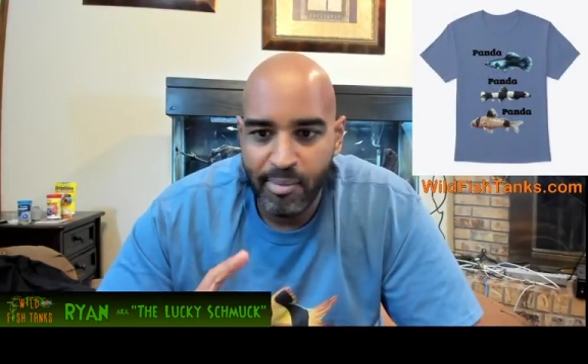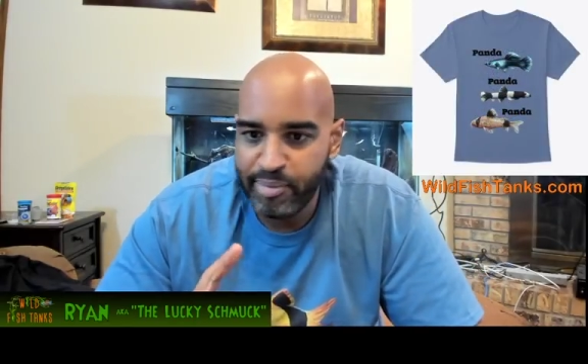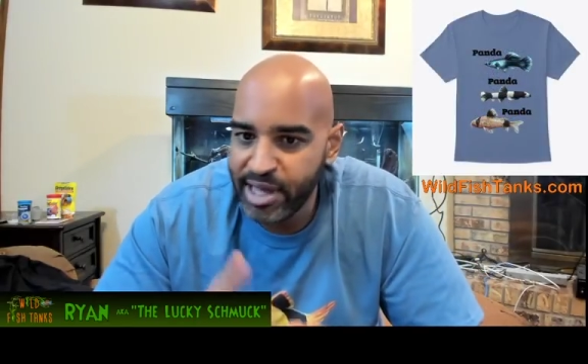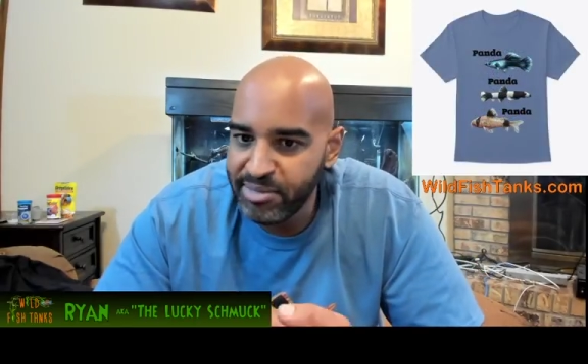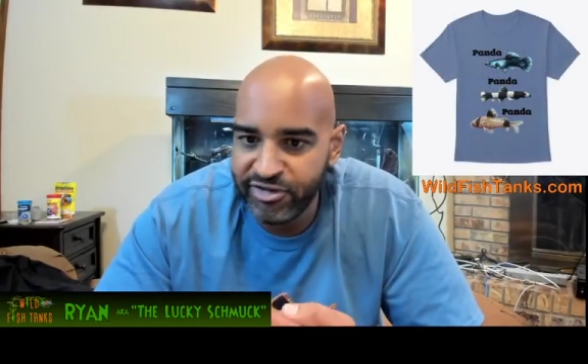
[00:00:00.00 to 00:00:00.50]

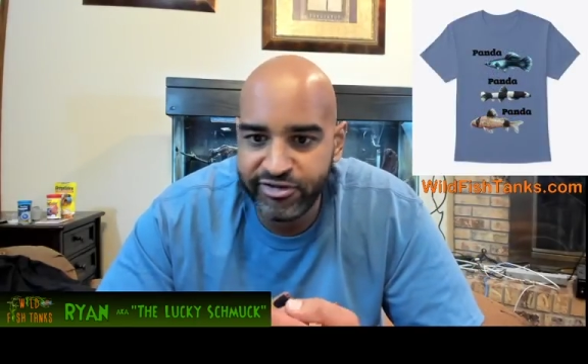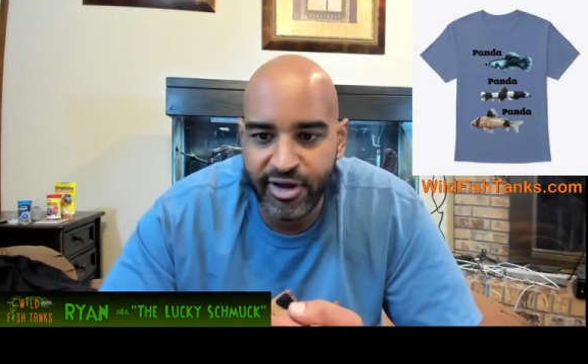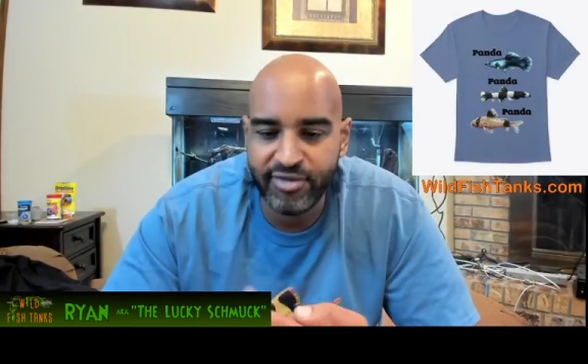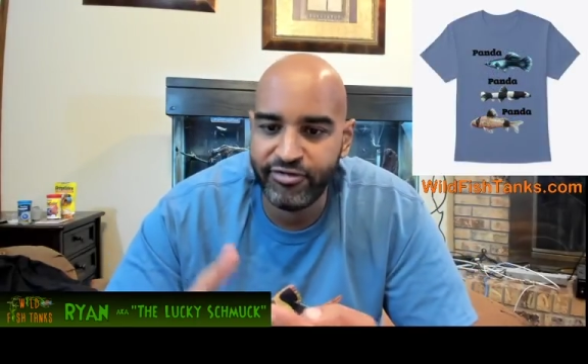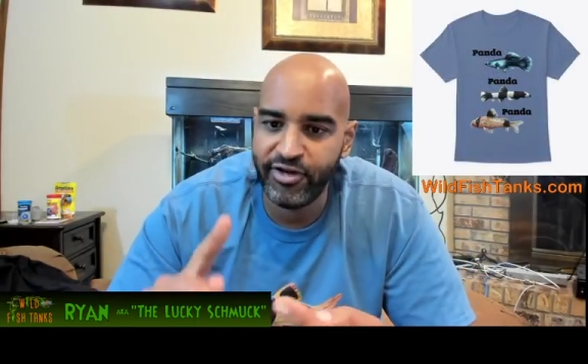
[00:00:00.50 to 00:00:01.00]
Pygmy
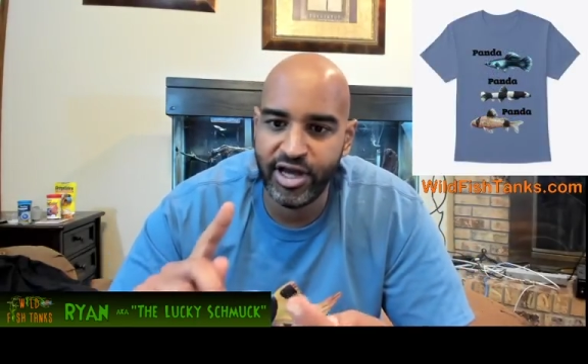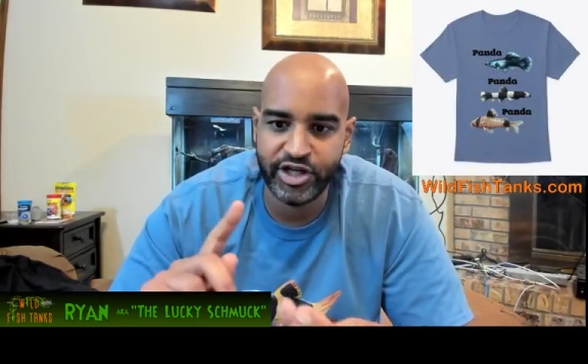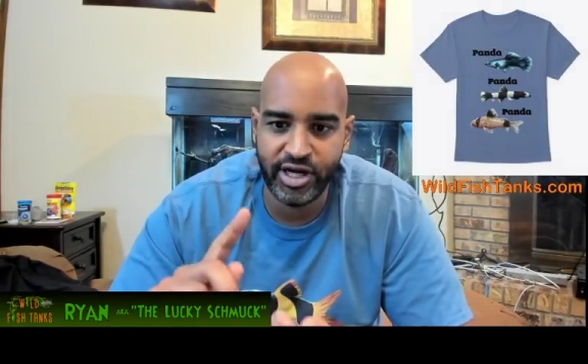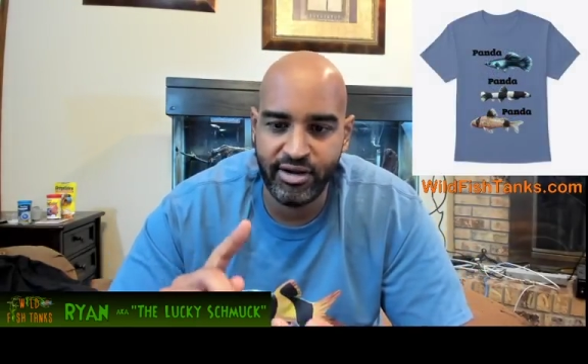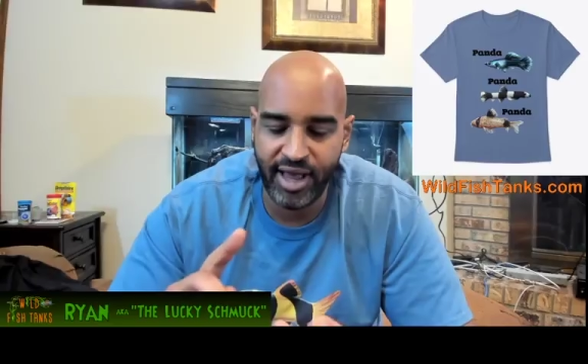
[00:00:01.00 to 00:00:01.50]

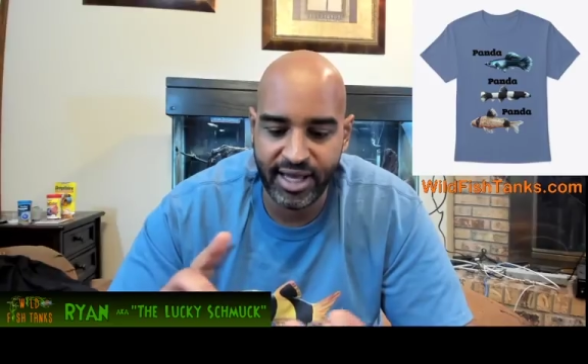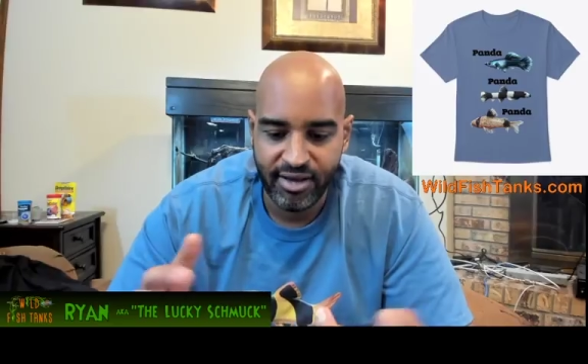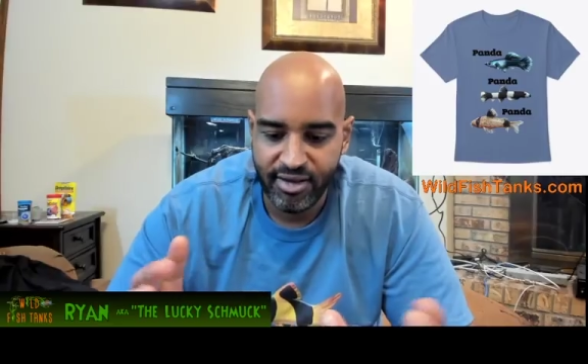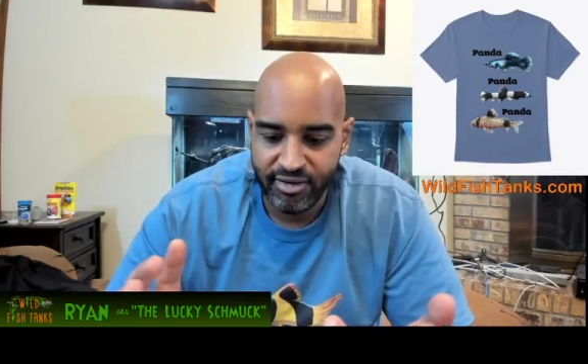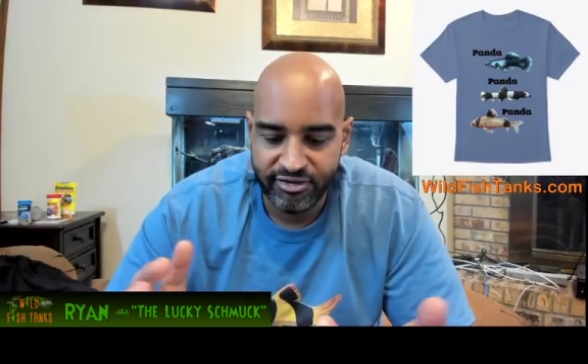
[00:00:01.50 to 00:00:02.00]
sunfish and like
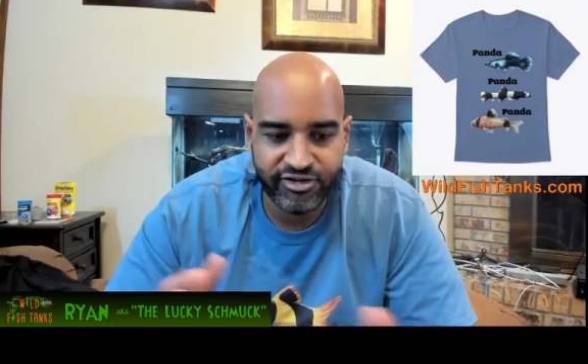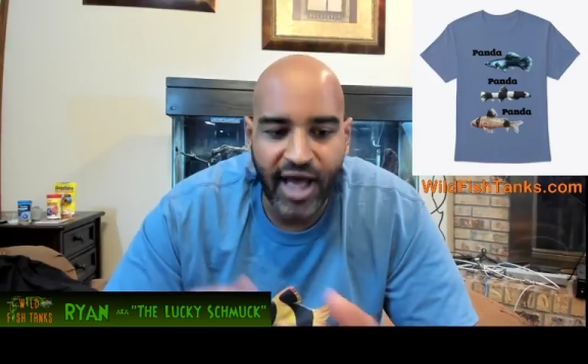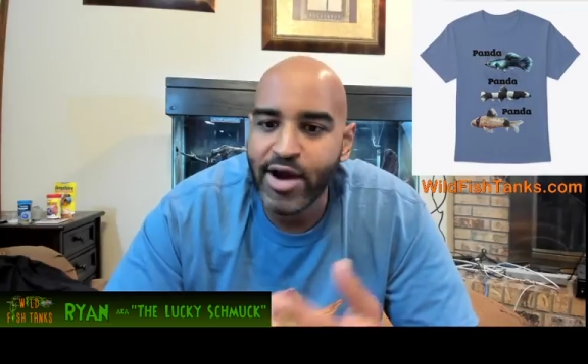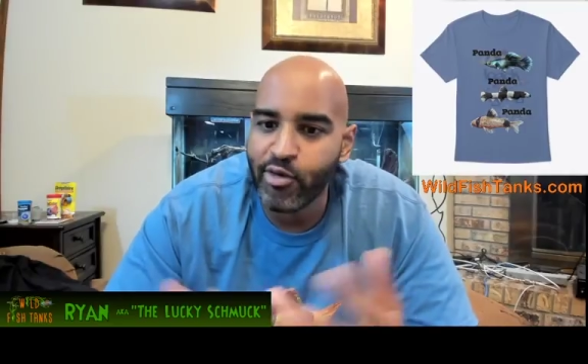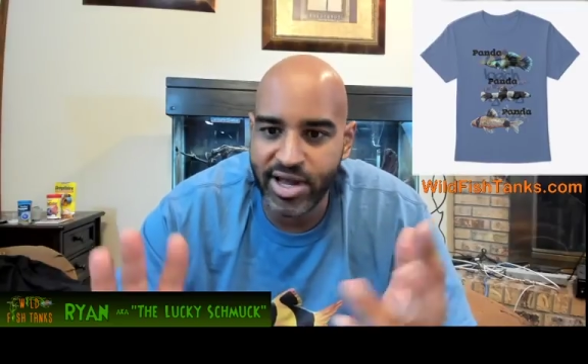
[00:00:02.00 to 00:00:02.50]

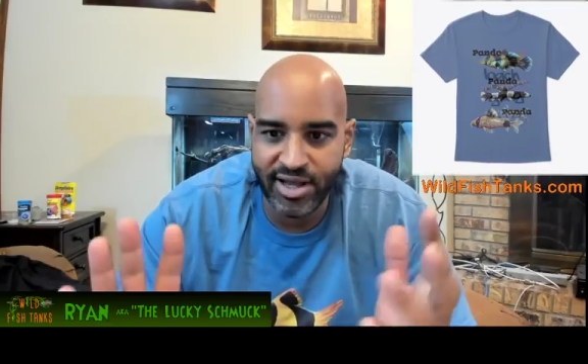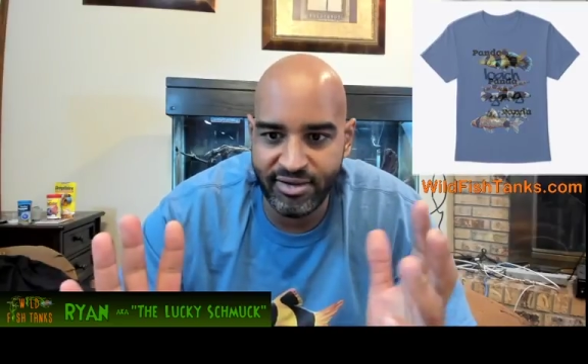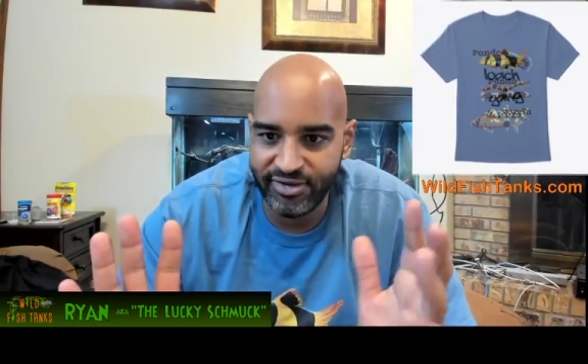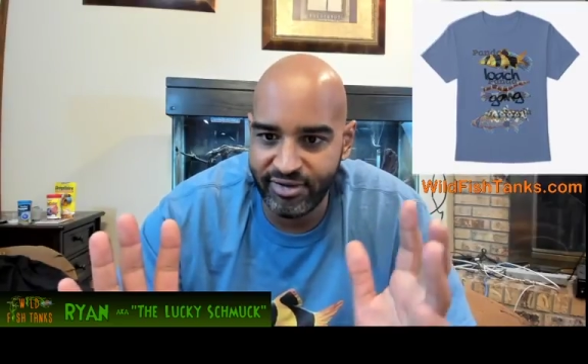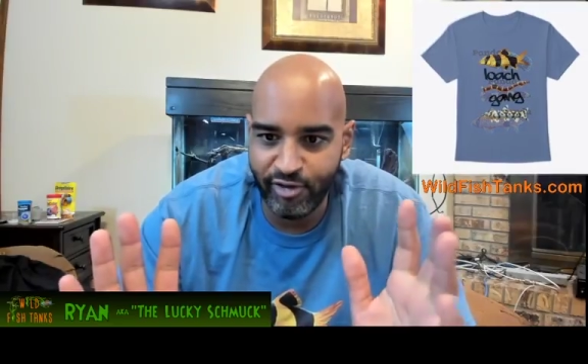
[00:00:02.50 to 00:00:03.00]

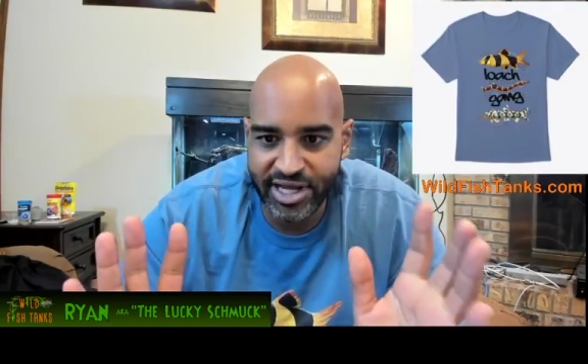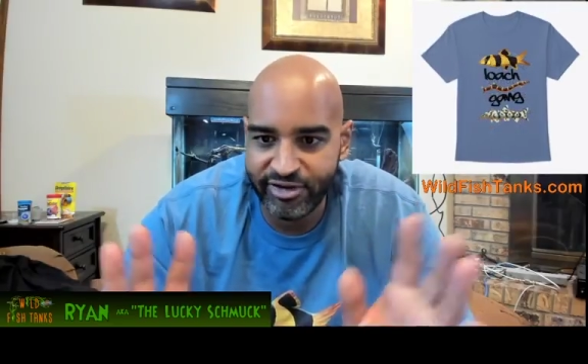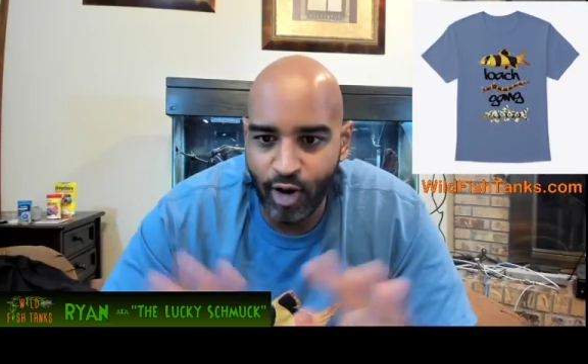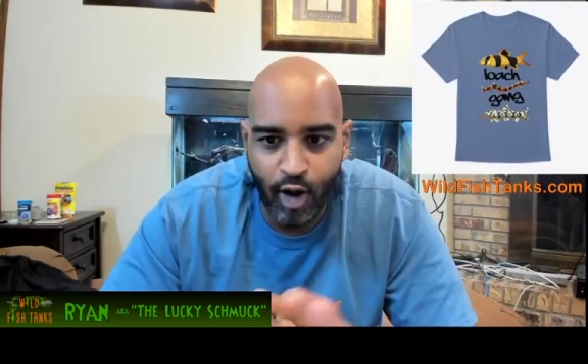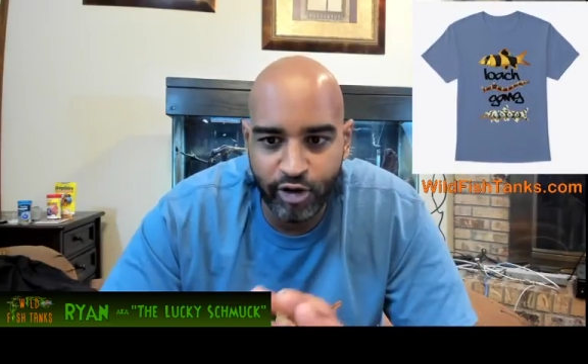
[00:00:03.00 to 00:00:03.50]
sirens and running
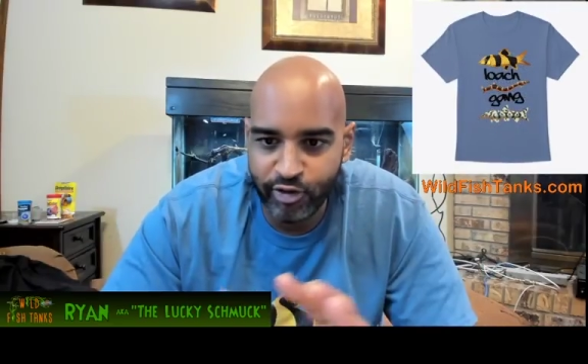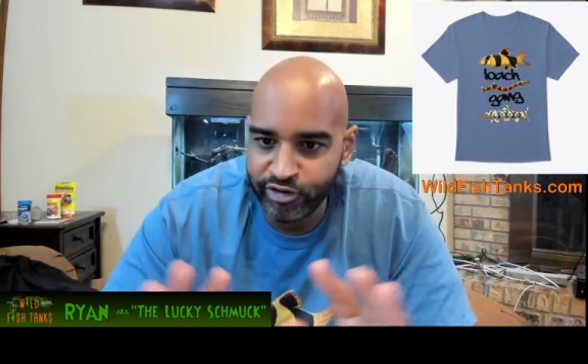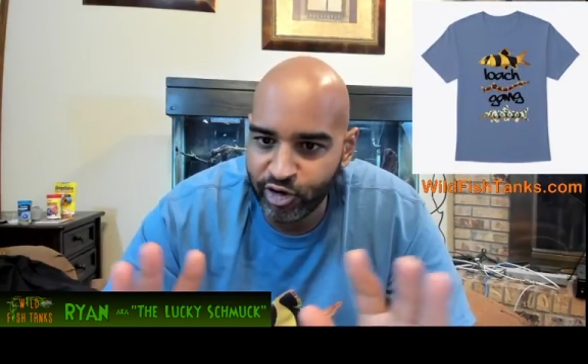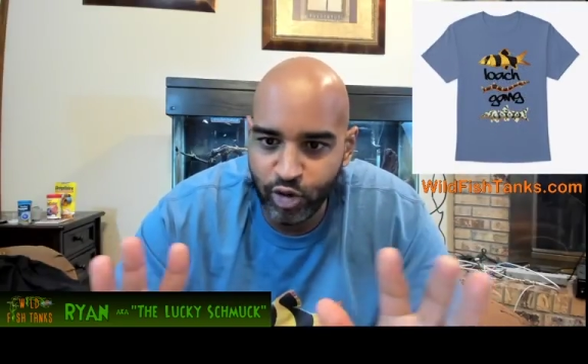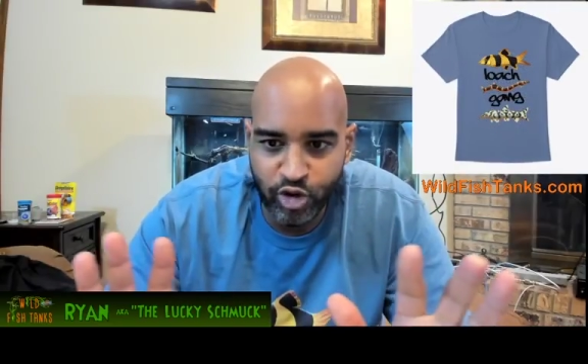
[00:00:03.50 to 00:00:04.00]
into all
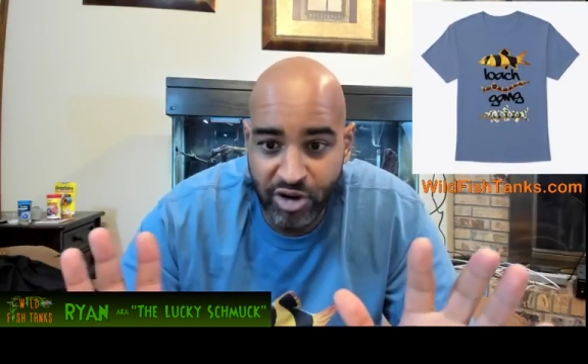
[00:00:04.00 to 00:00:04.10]
sorts of cool,